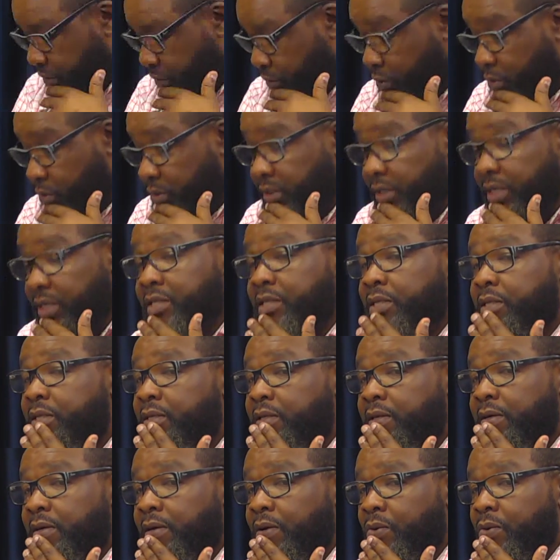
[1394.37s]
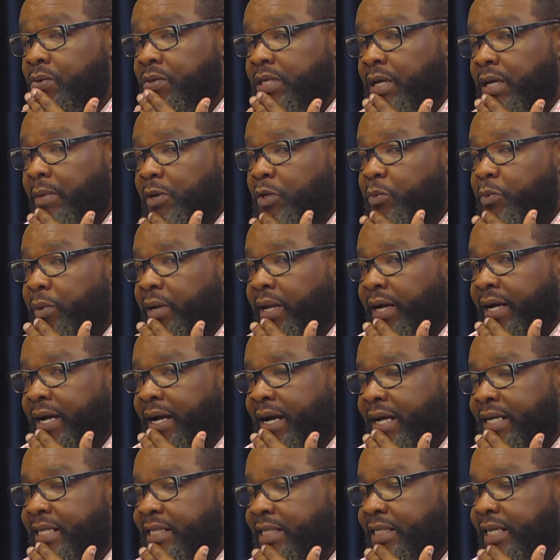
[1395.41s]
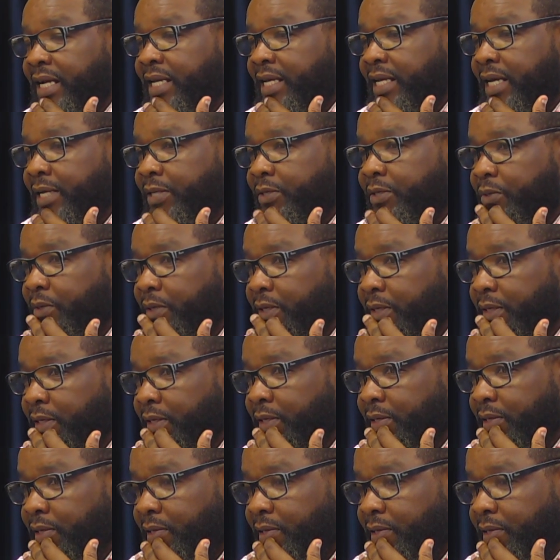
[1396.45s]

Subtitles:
So since Lucy ametupeleka kanisani, Anthony,